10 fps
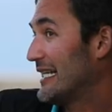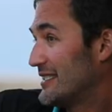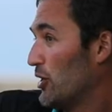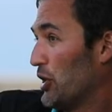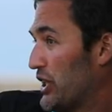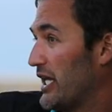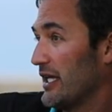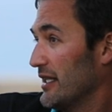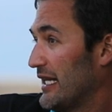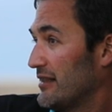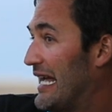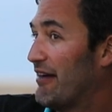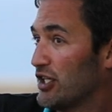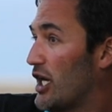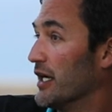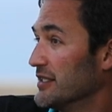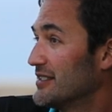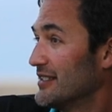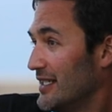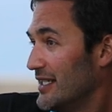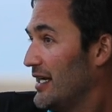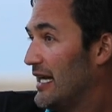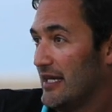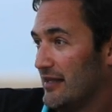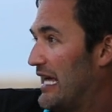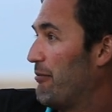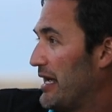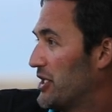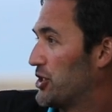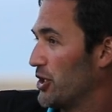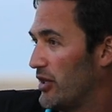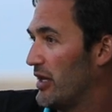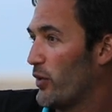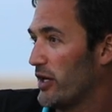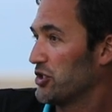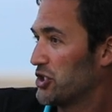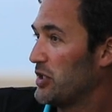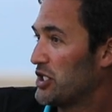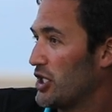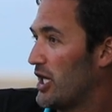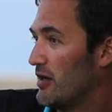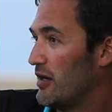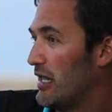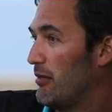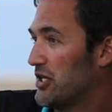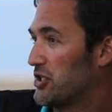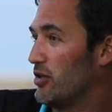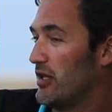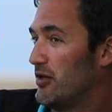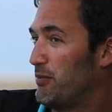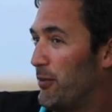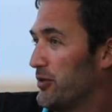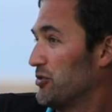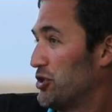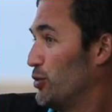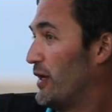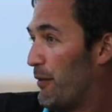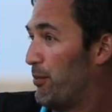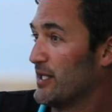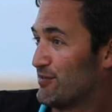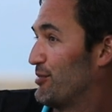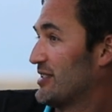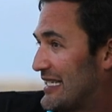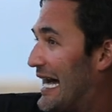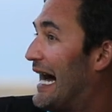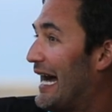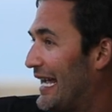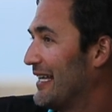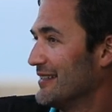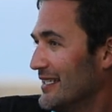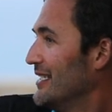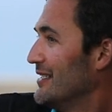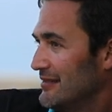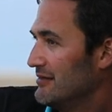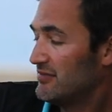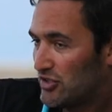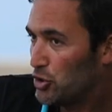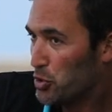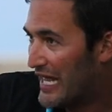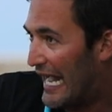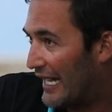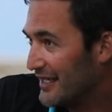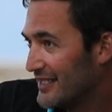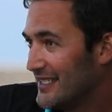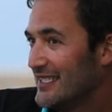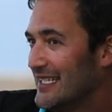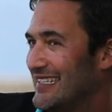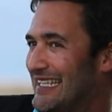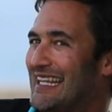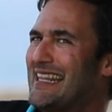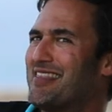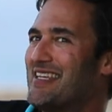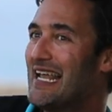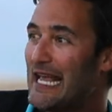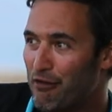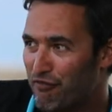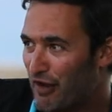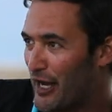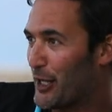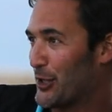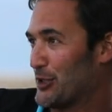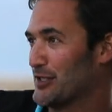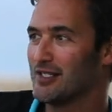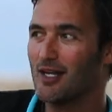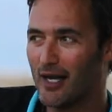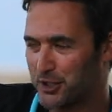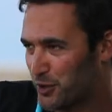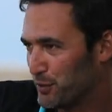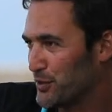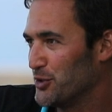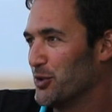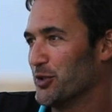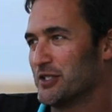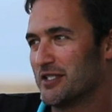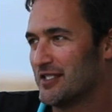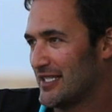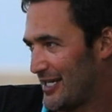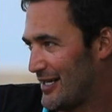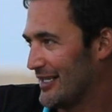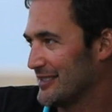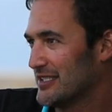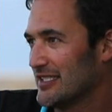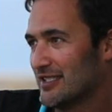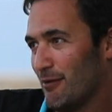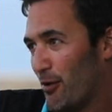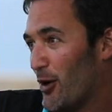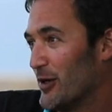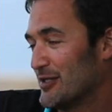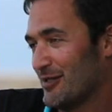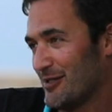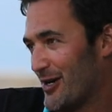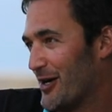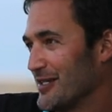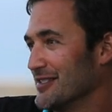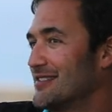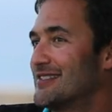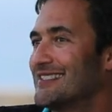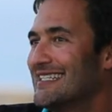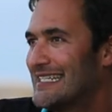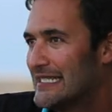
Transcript: that's the whole thing. Like they have the guns, and they make sure that we don't shoot each other and they make sure that people don't shoot airplanes from the sky and do that and then let the innovators the entrepreneurs the technologists the poets and the artists